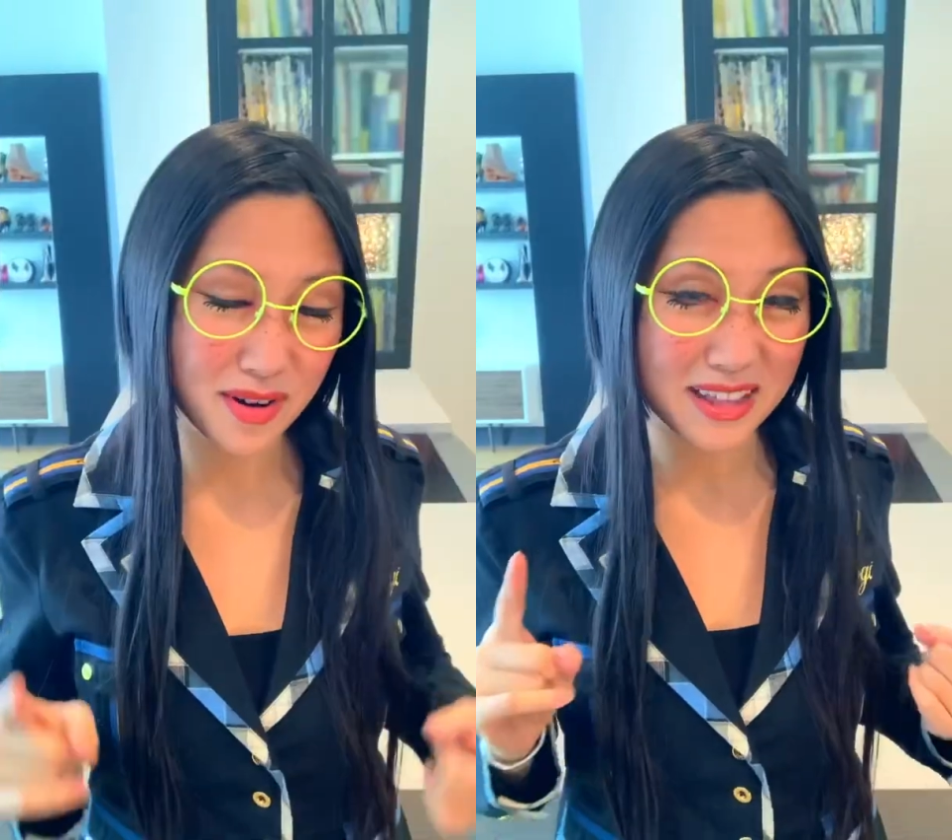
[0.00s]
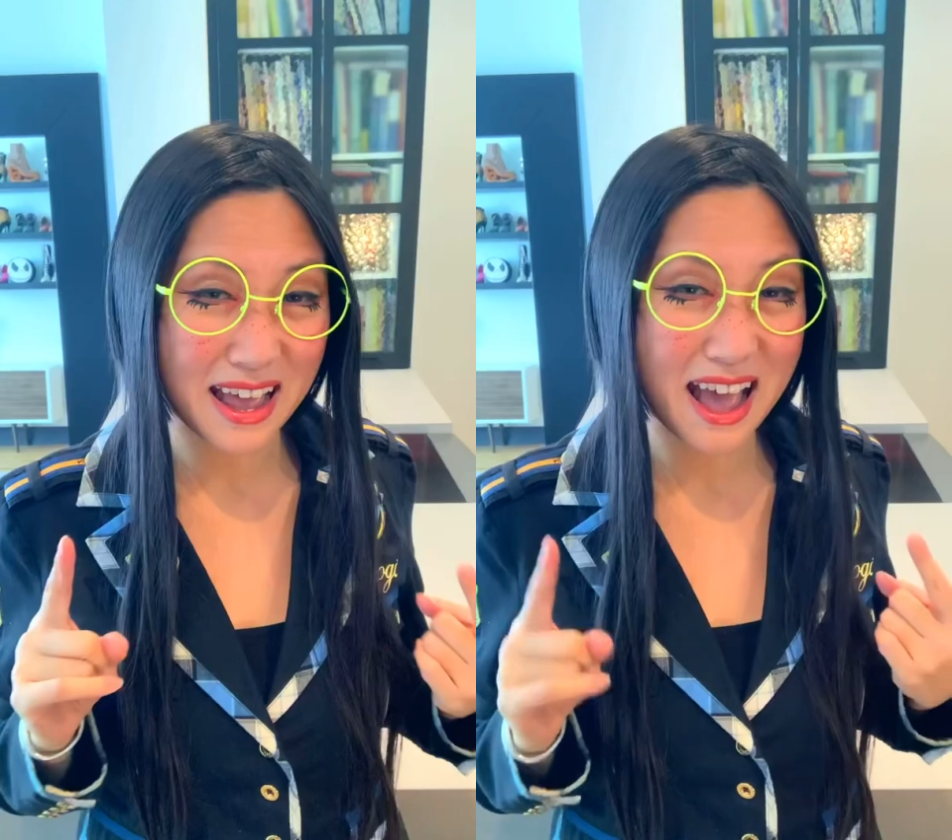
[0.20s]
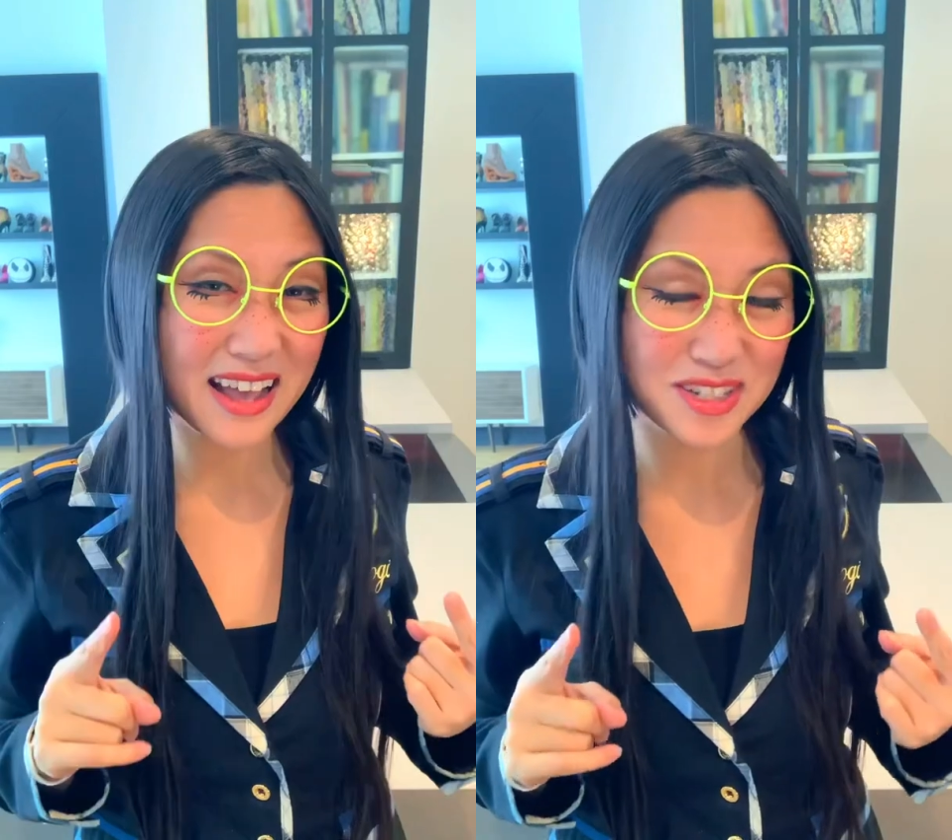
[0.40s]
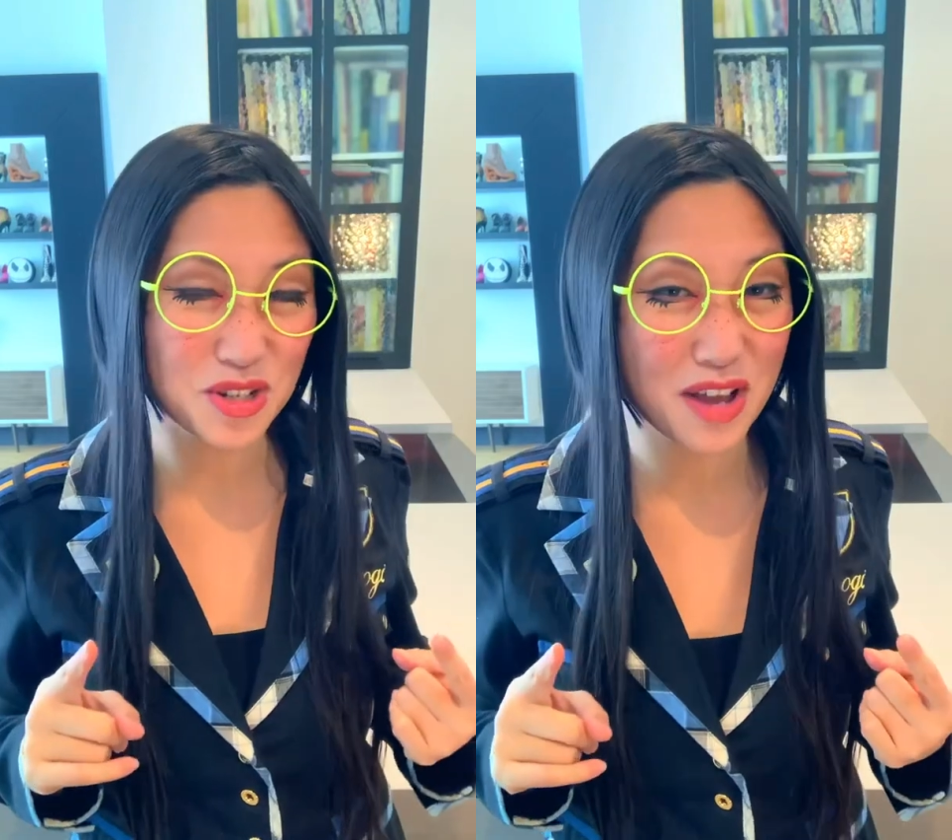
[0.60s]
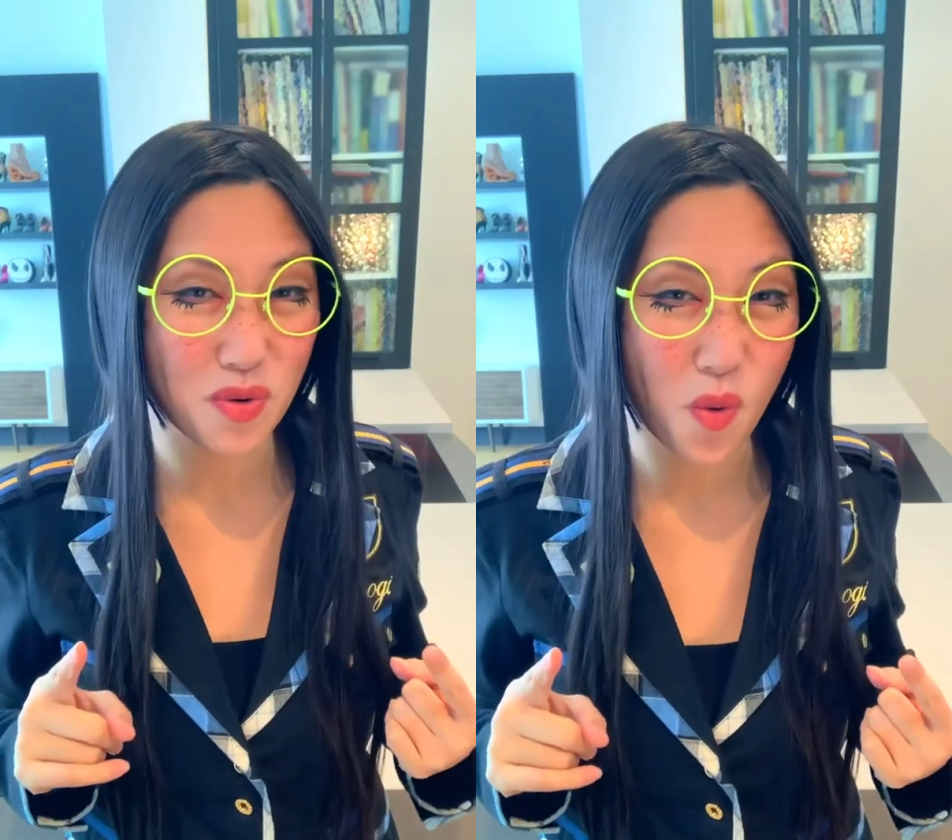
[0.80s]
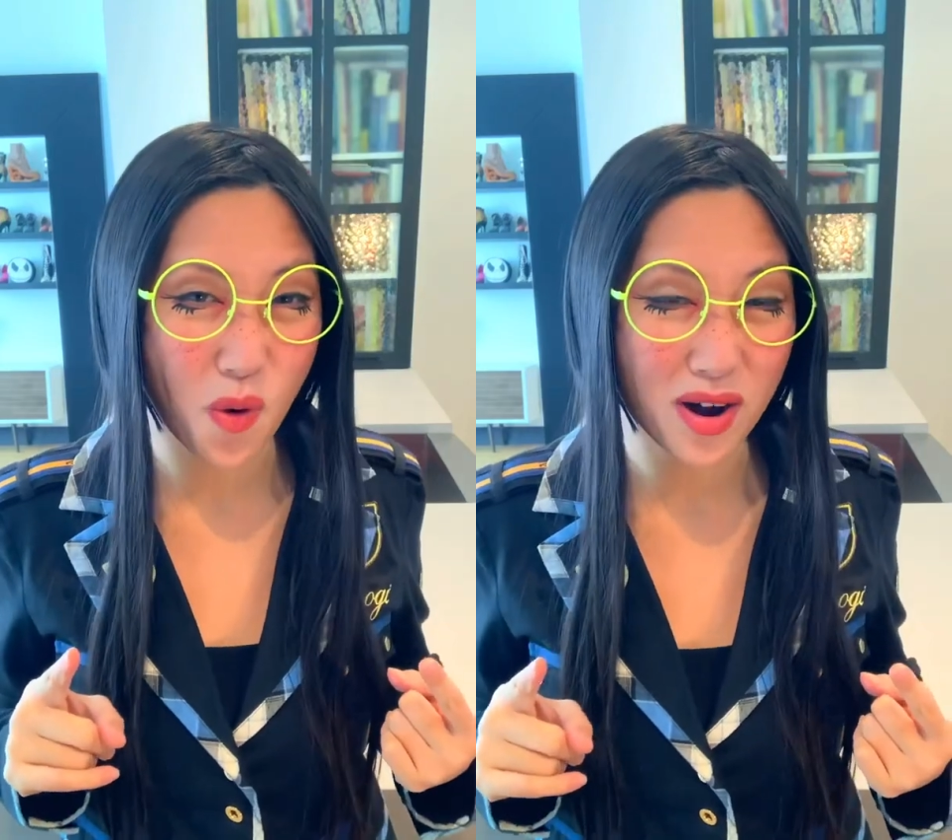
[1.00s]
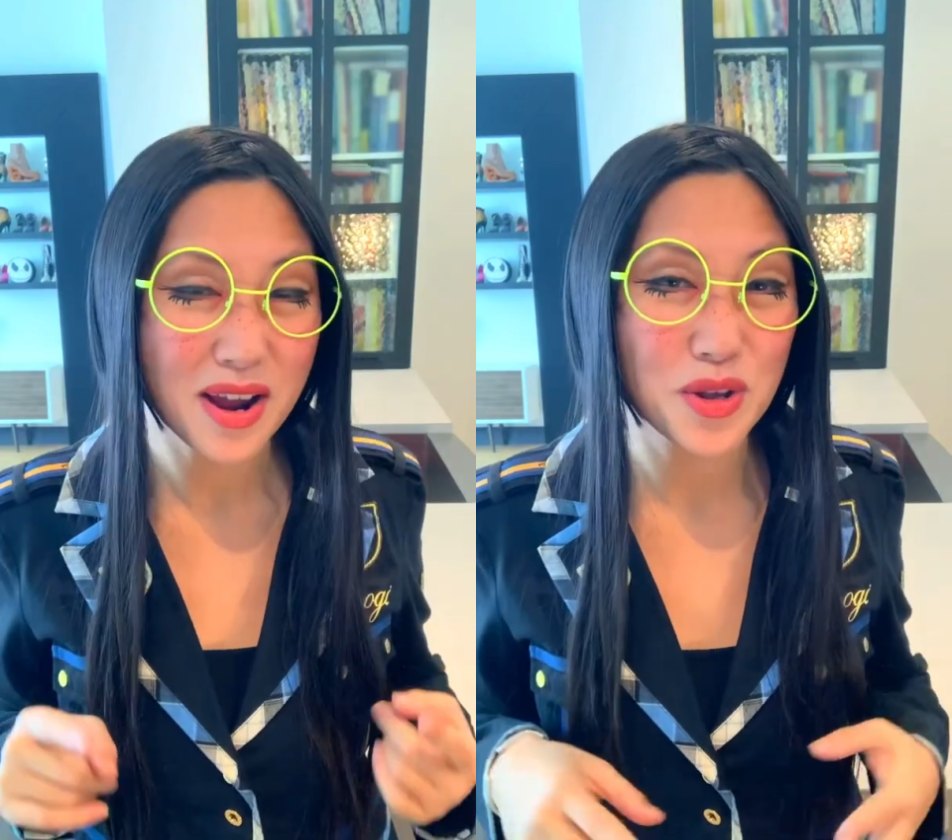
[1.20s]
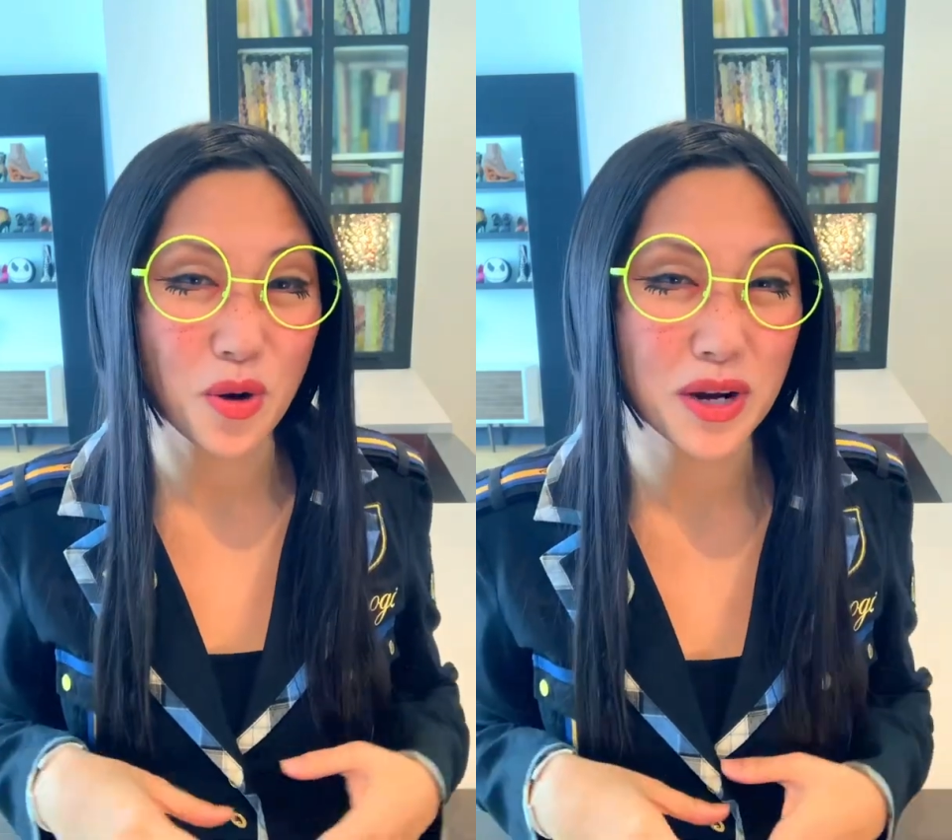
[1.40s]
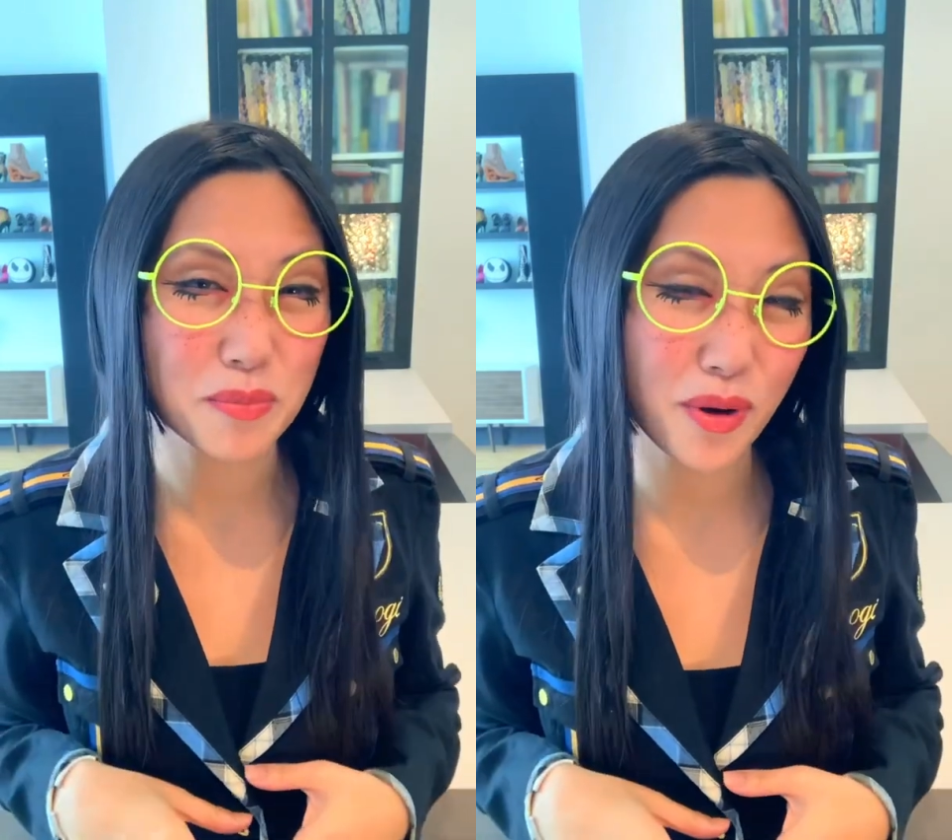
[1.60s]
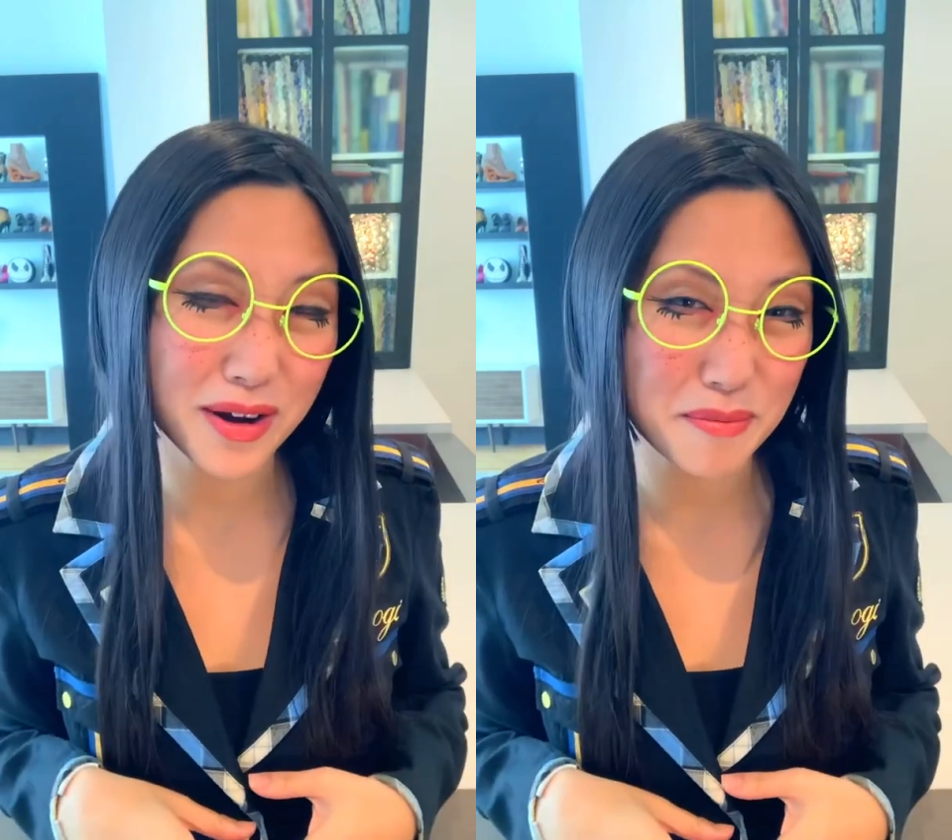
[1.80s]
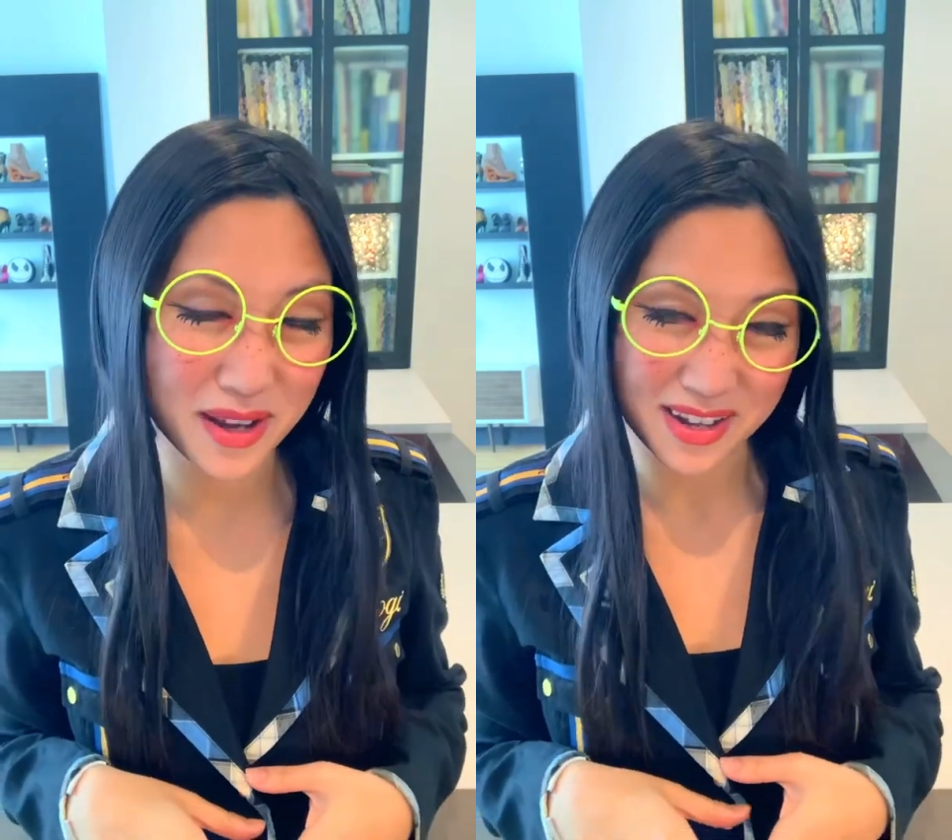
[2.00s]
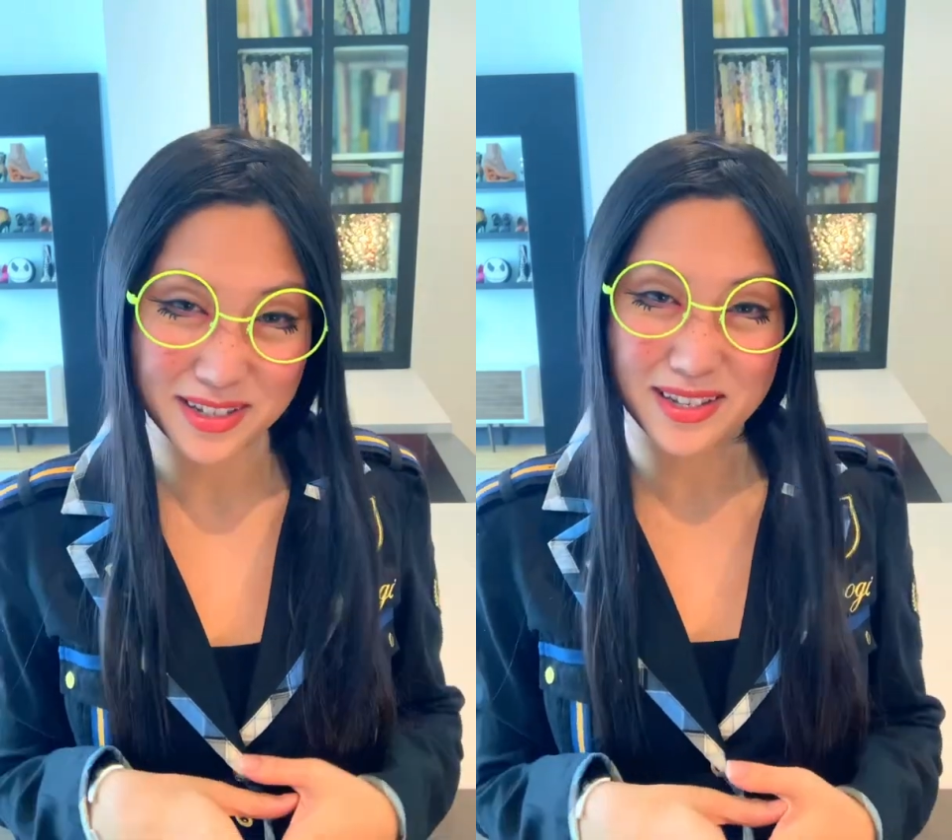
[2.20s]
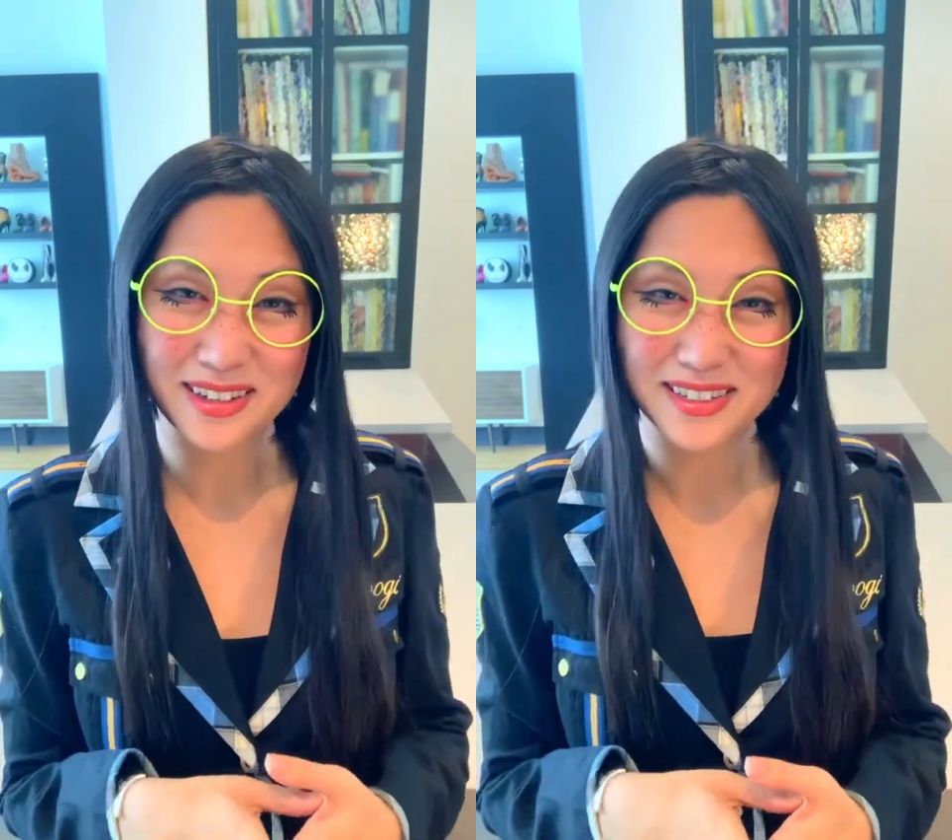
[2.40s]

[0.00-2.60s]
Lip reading: on that hat you never wore. You only bought it because the sales